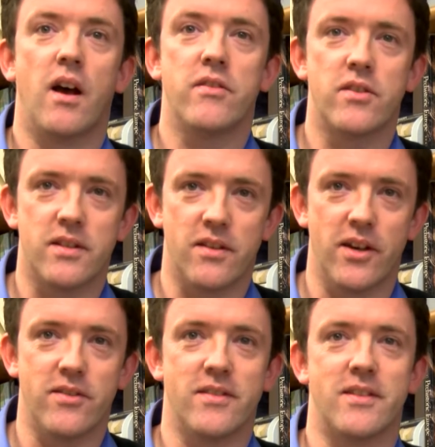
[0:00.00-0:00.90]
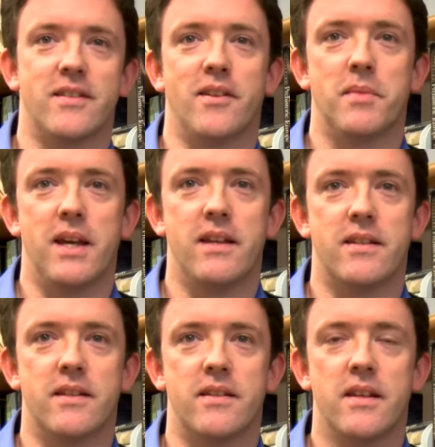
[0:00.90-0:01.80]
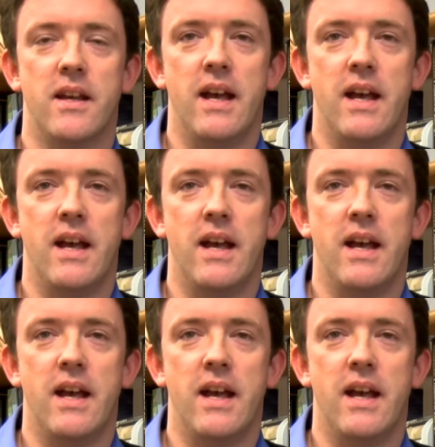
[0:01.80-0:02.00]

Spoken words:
hundreds of thousands in some cases.